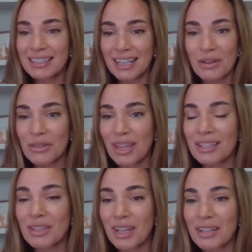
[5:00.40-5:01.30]
I
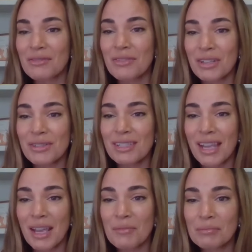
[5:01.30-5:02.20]
that Clayton feels the
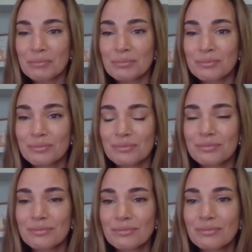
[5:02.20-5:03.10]
same.
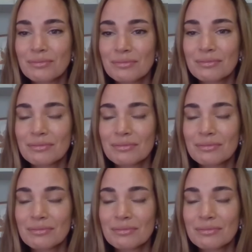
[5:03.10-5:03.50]
So